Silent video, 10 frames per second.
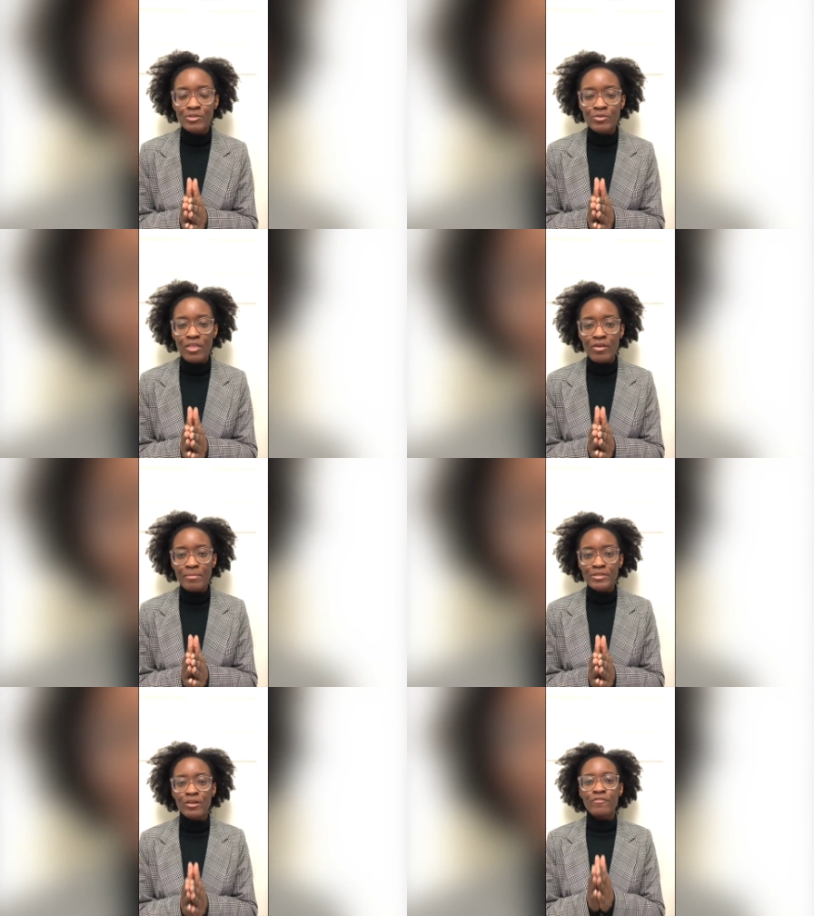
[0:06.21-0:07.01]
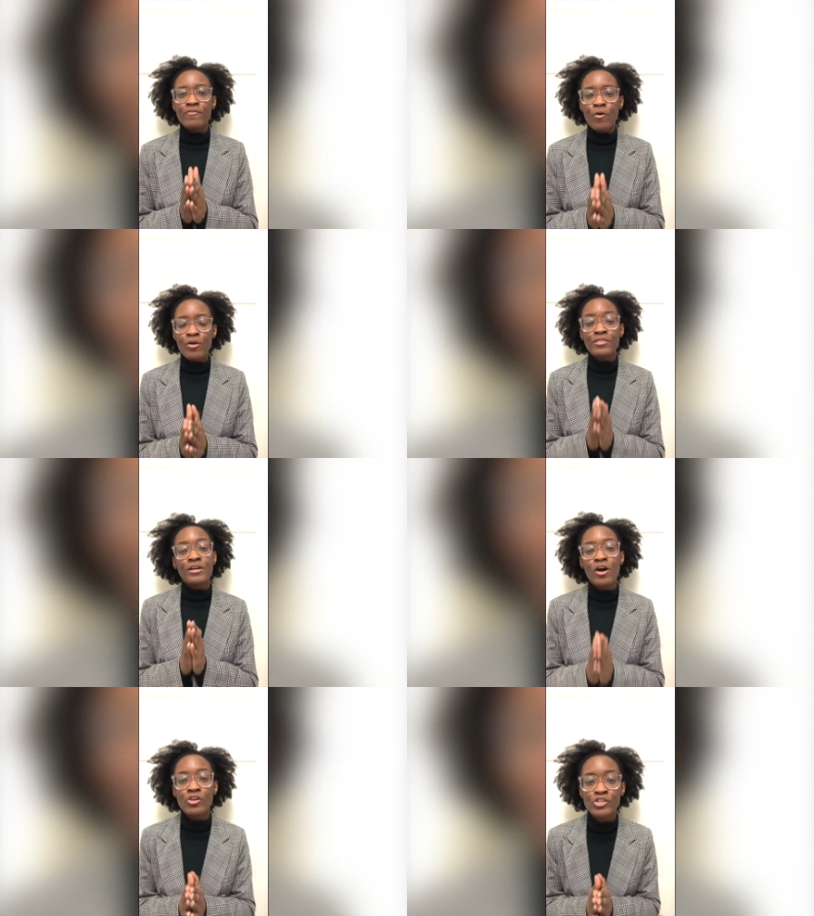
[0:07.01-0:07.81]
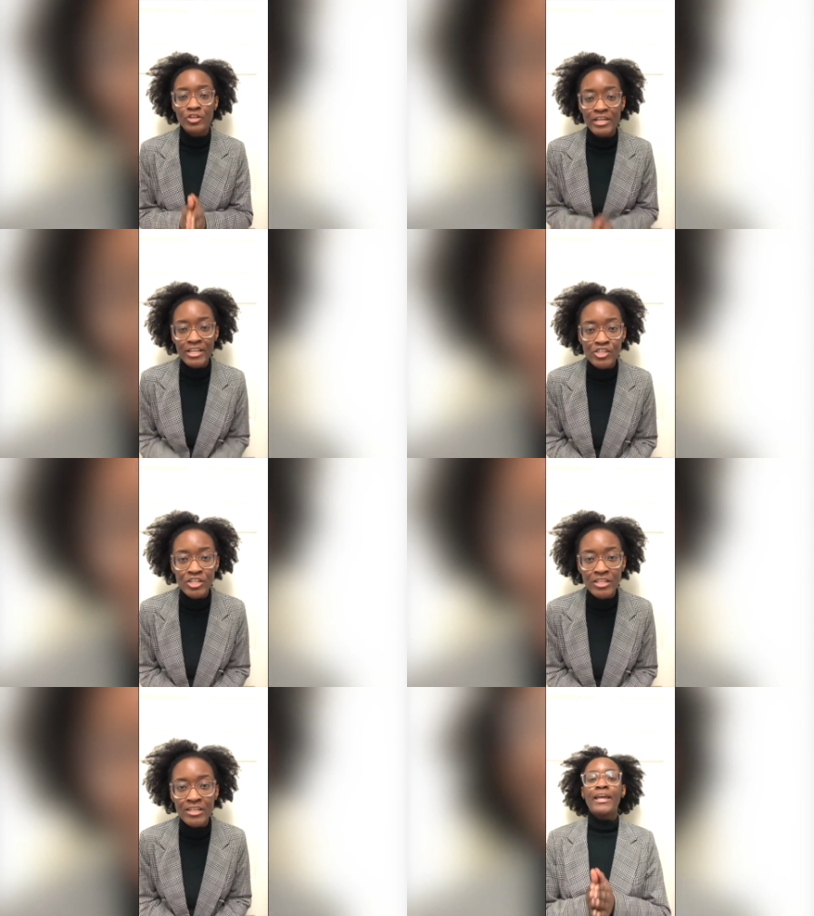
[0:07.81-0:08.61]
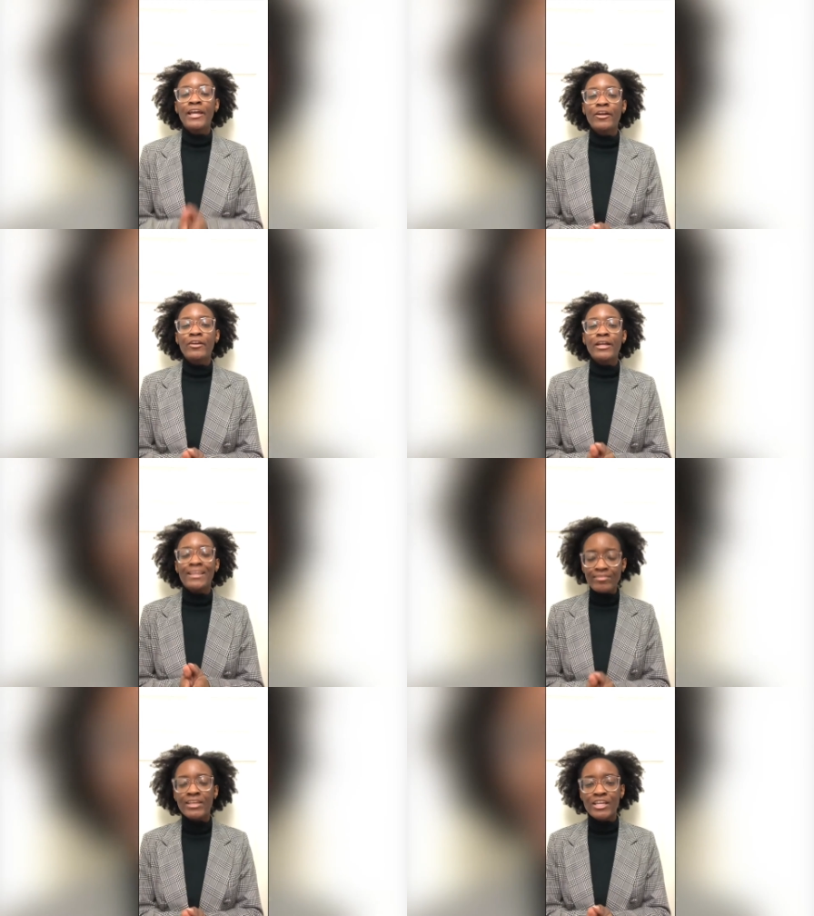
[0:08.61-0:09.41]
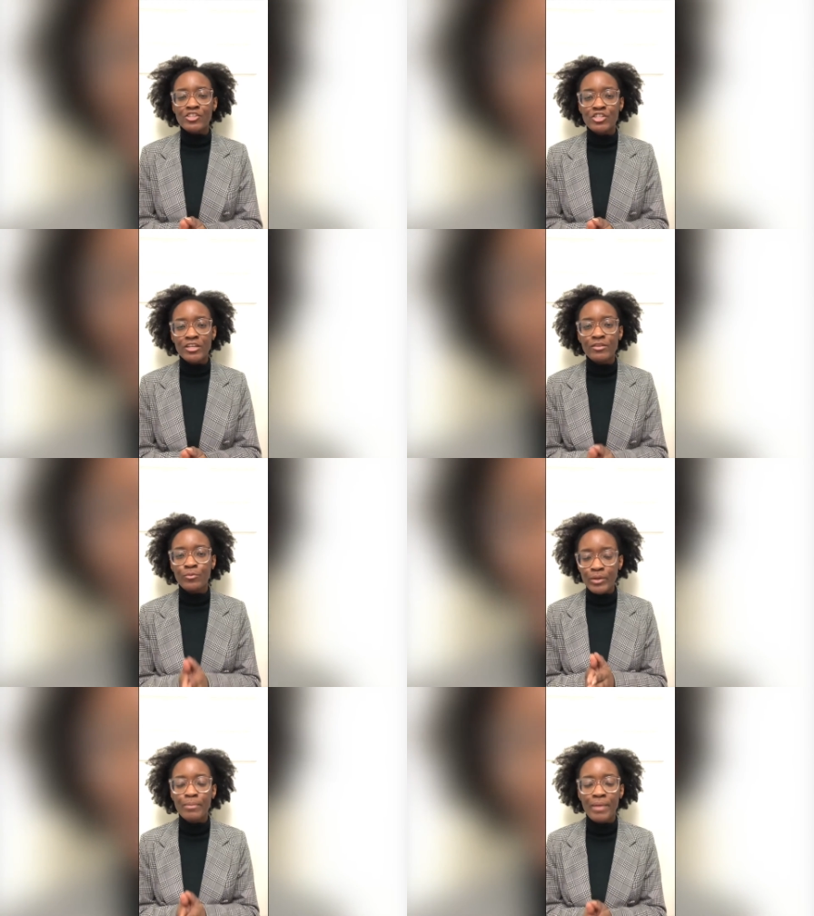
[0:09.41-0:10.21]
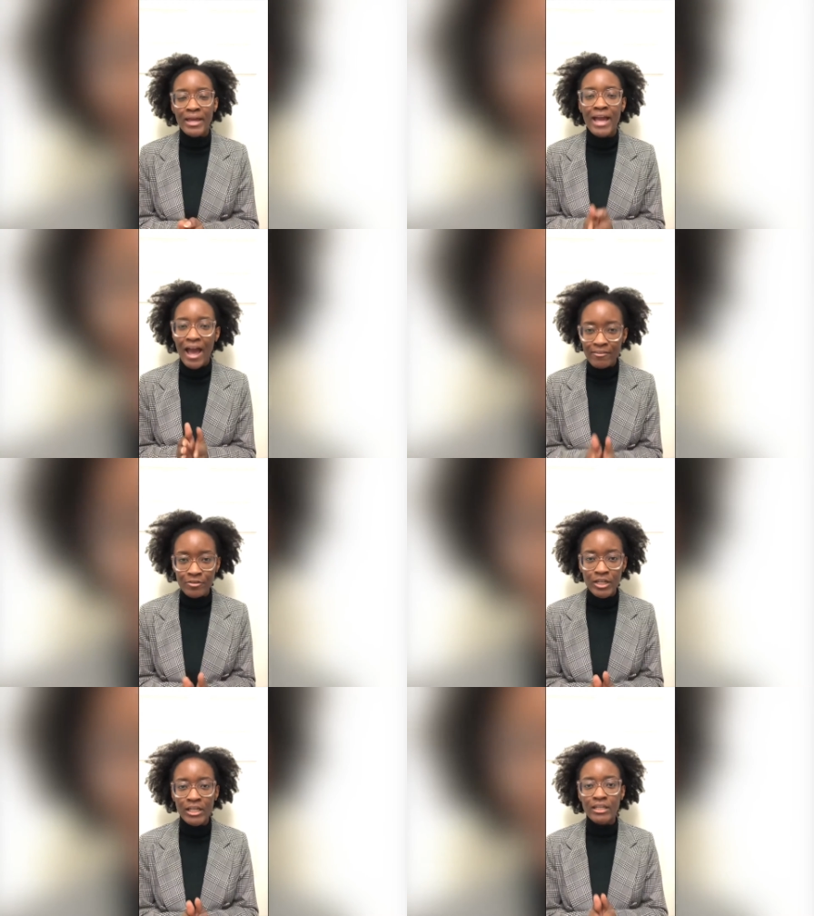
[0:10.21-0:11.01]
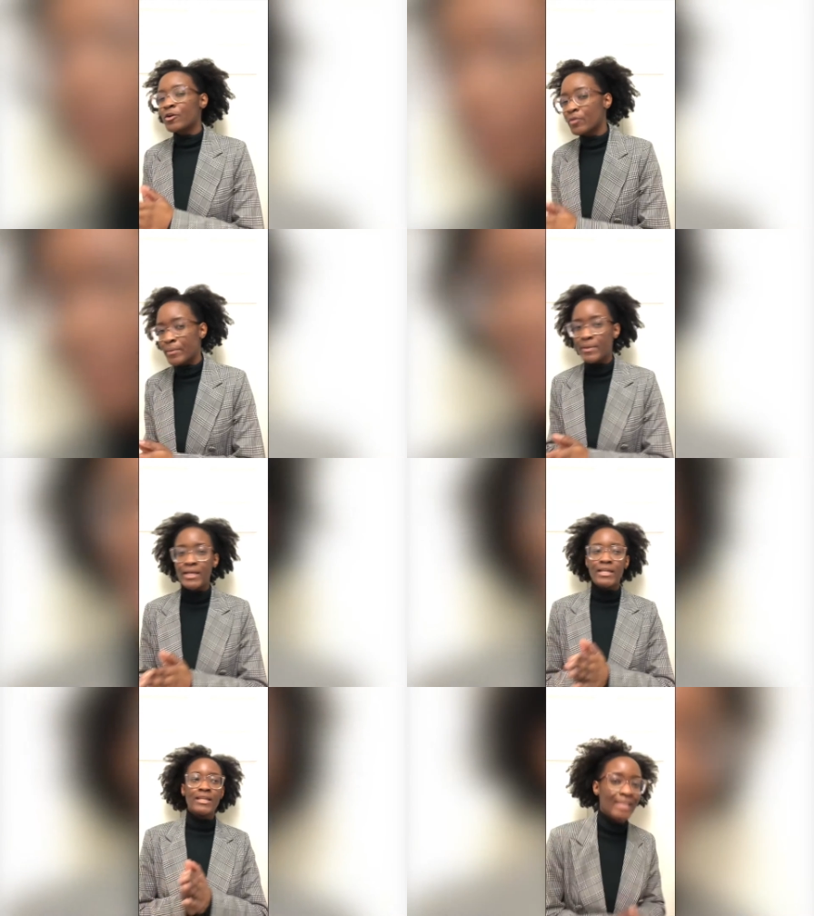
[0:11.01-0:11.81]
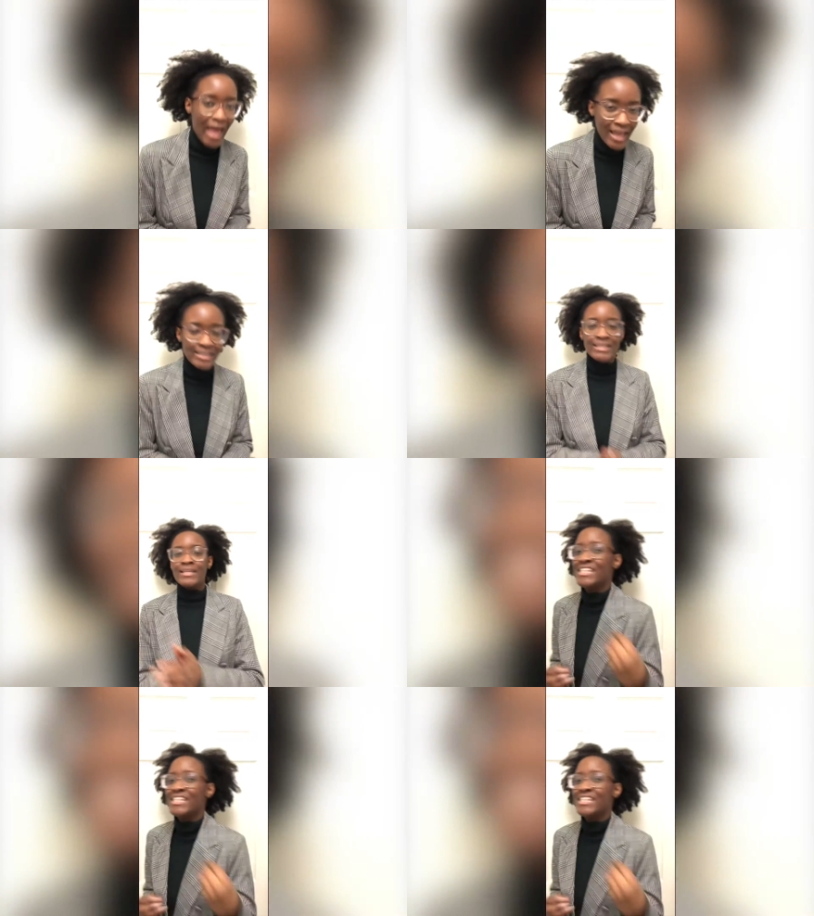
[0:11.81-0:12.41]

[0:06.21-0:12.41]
to another episode of For the Culture Kitchen. Here in the kitchen, we make African, Caribbean, Latin